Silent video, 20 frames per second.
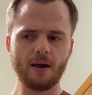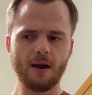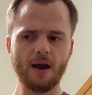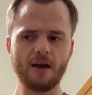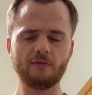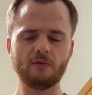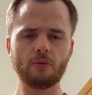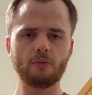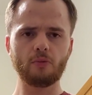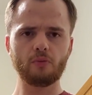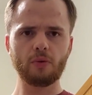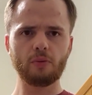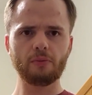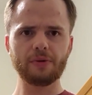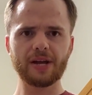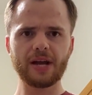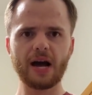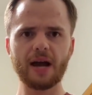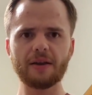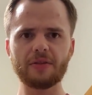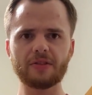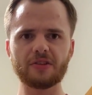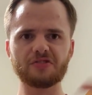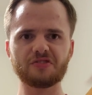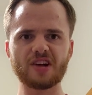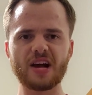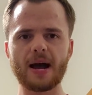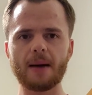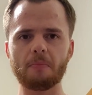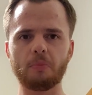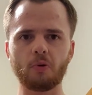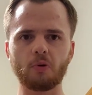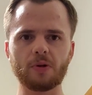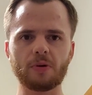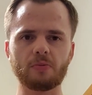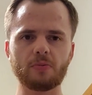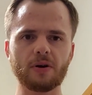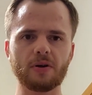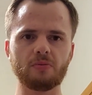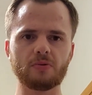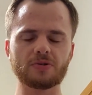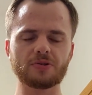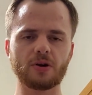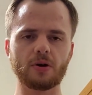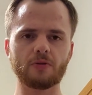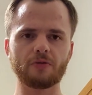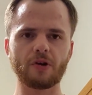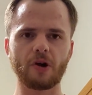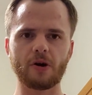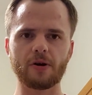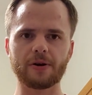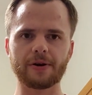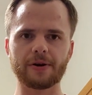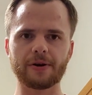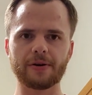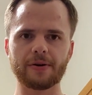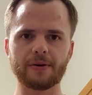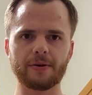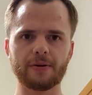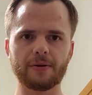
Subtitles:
And when we got in the chapel, it was all dark.